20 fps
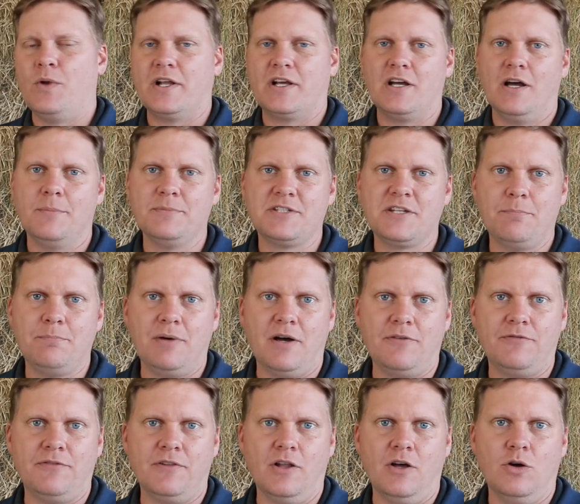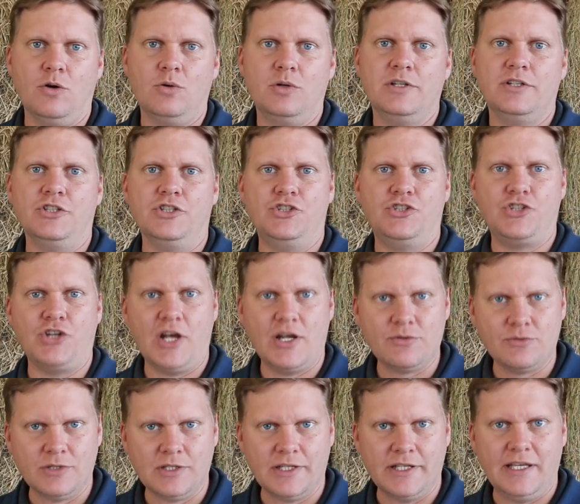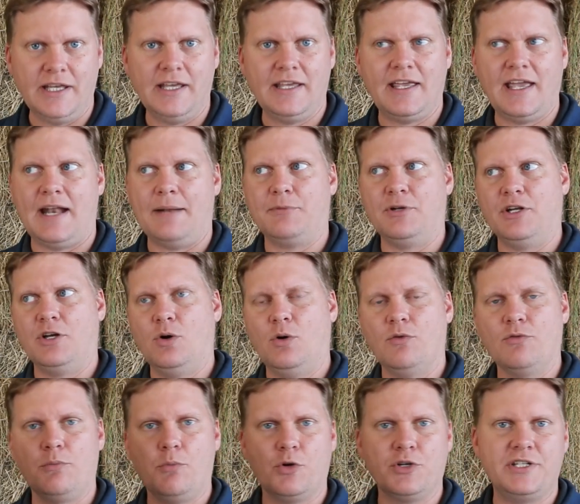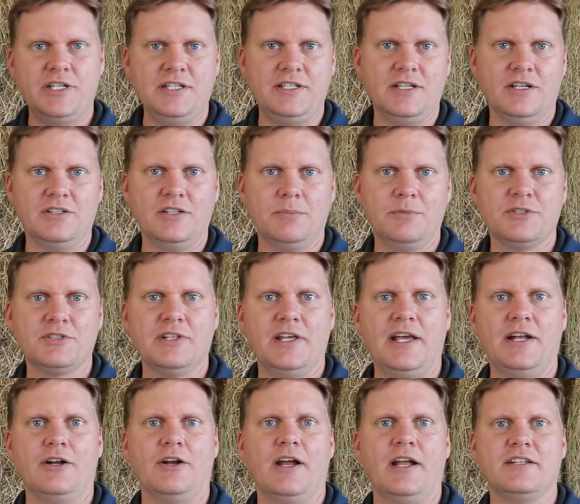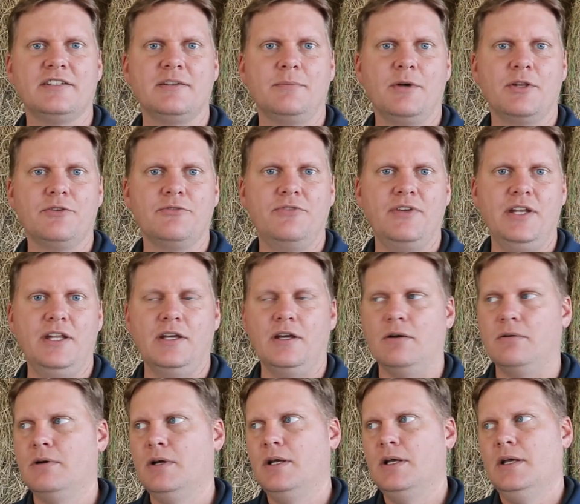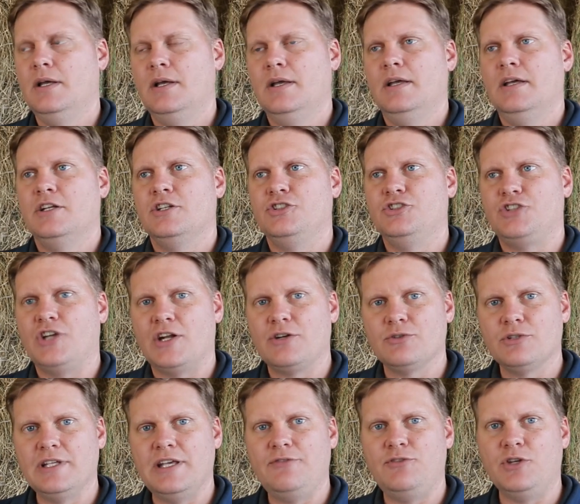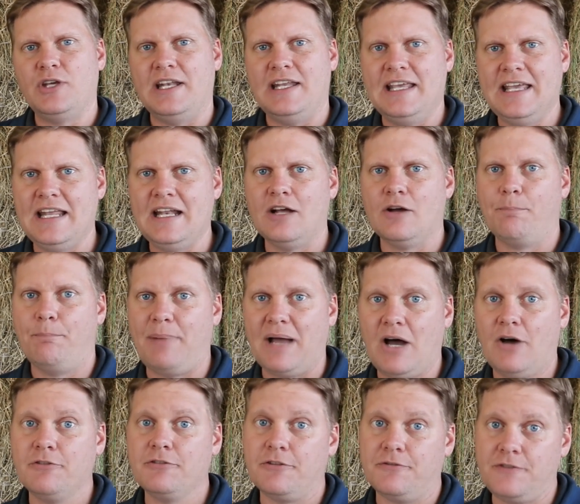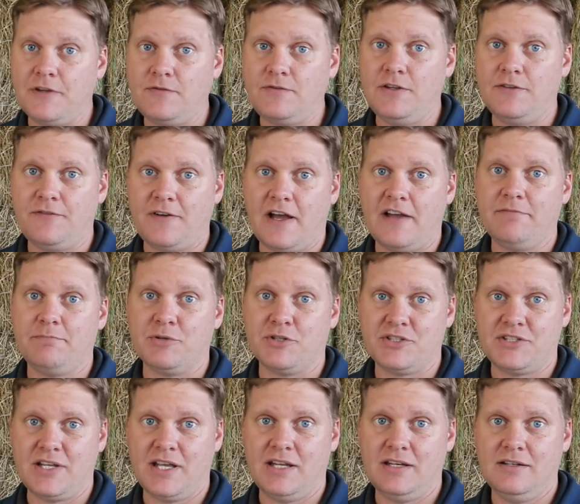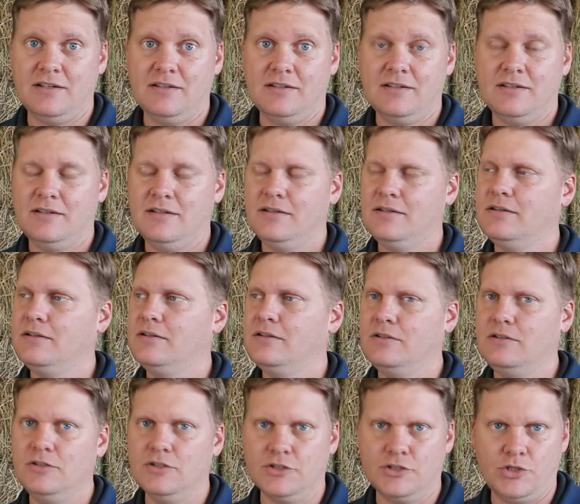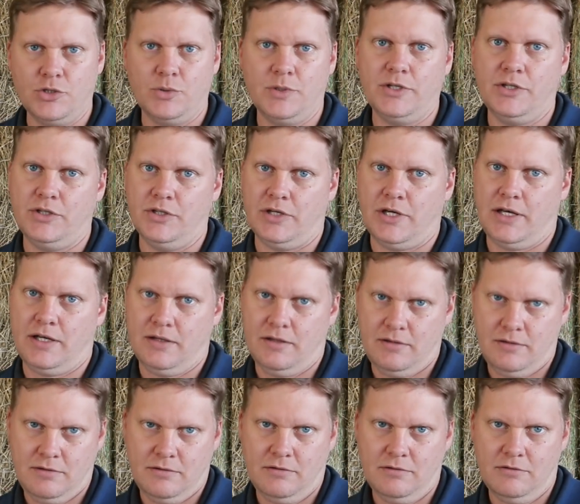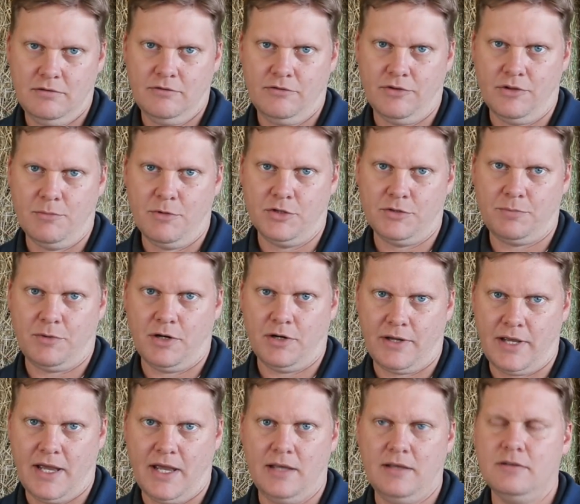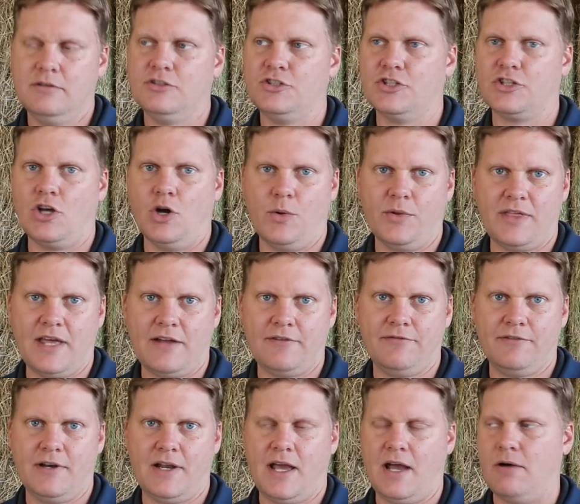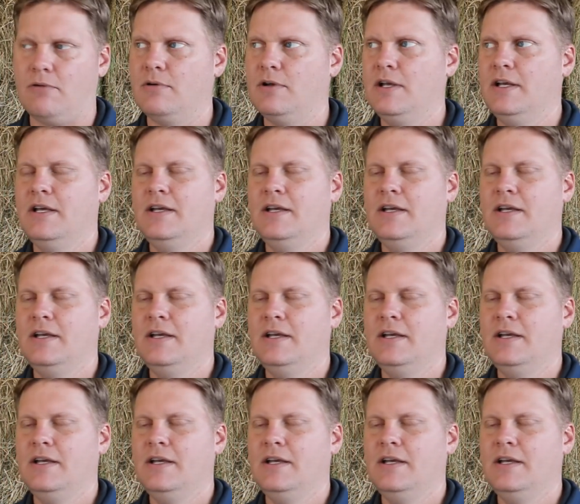When it comes to buffalo, generally, again, I'm gonna go over more detailed numbers later at some other video. Generally, if you can hit about the 55%, you're doing good for the most part, okay? Just go with that for now.